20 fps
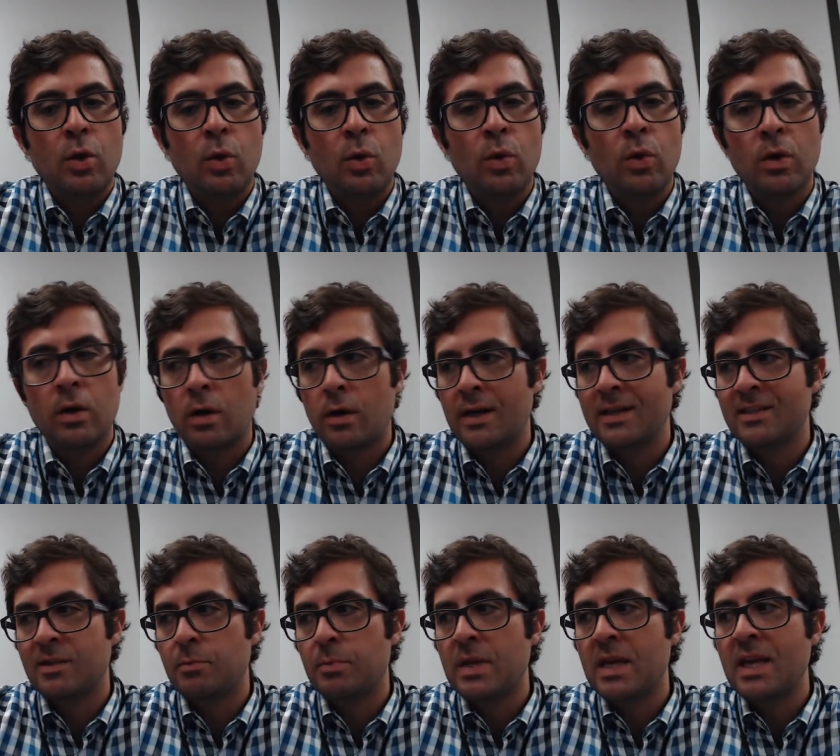or
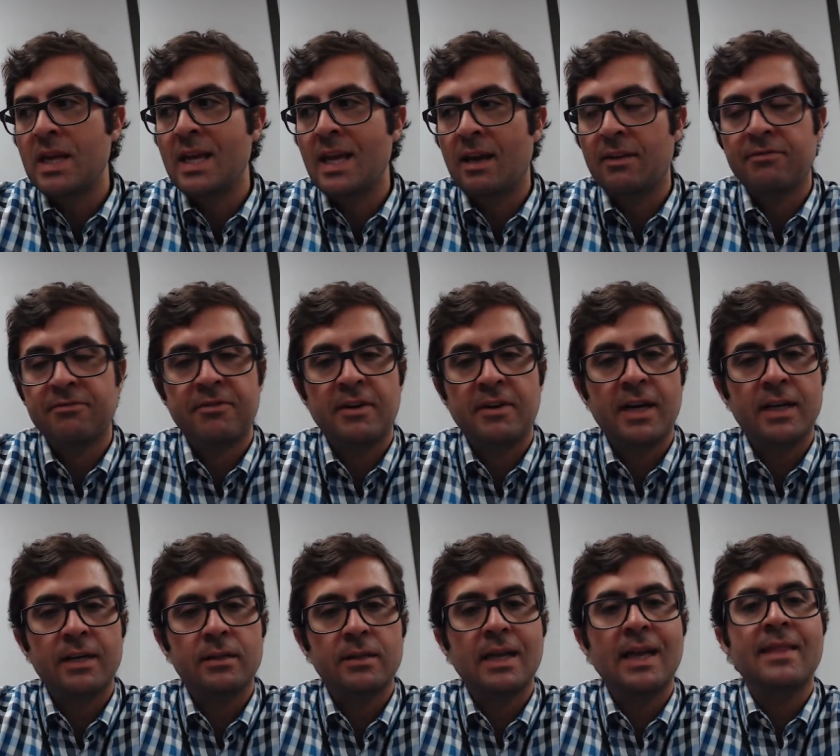as a PDF
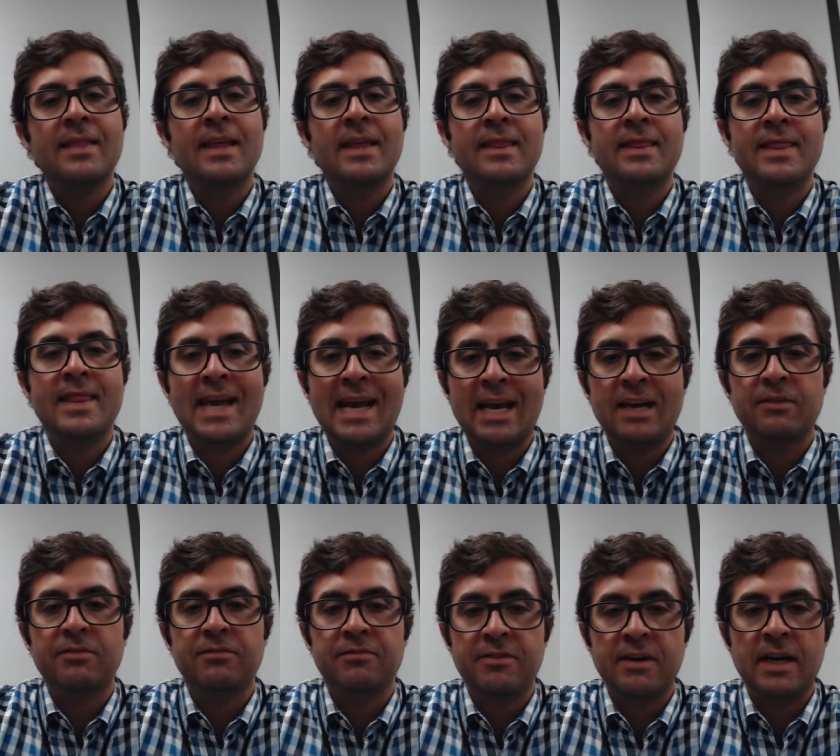file, and then
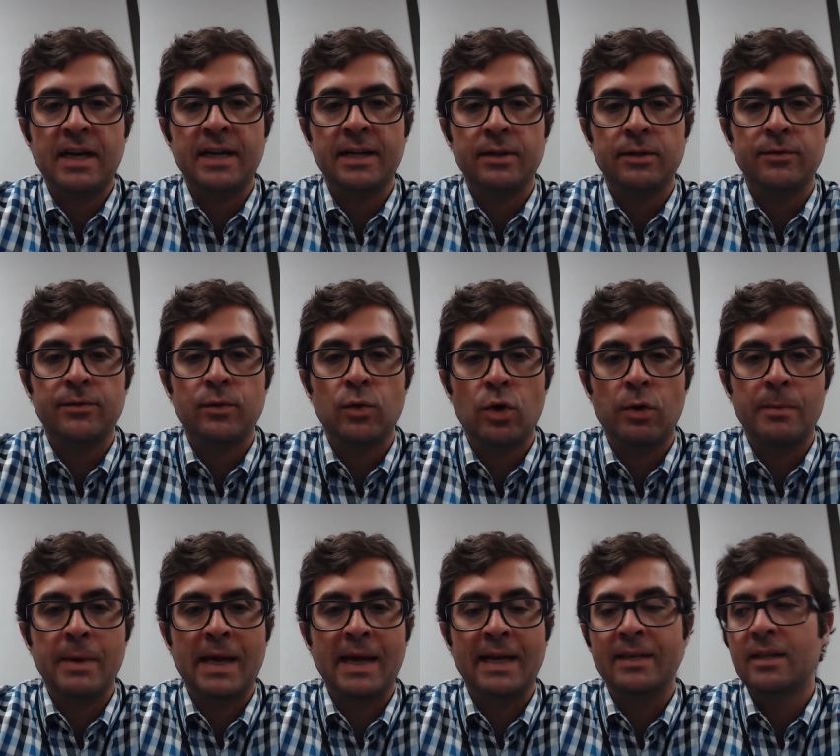that file
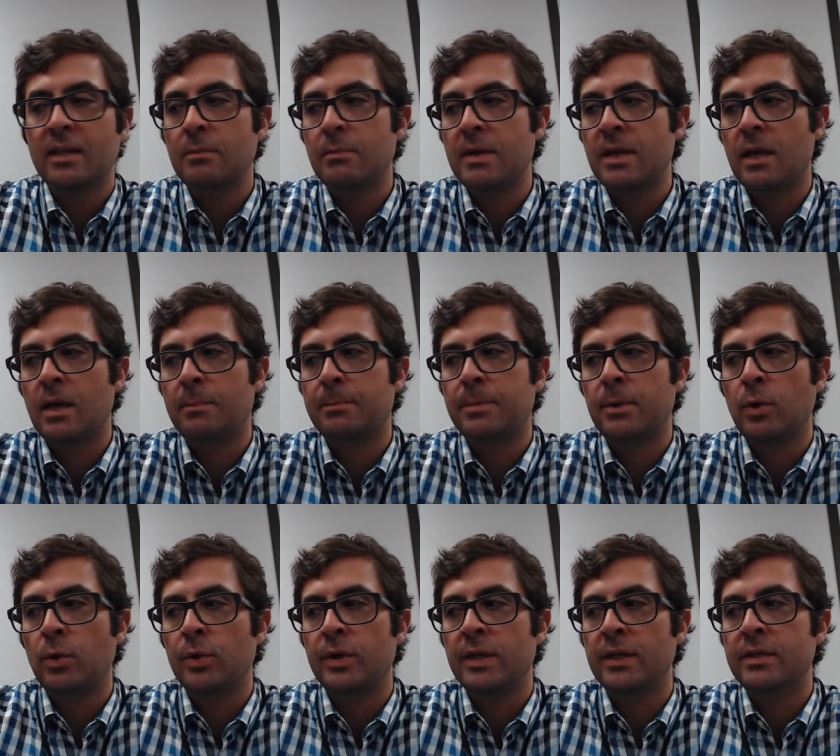format can be
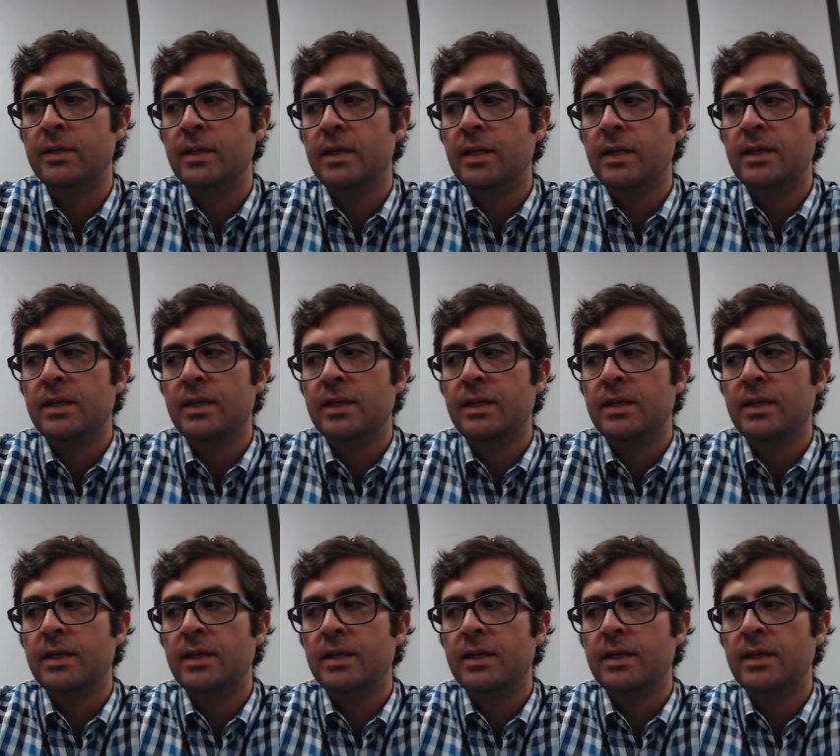uploaded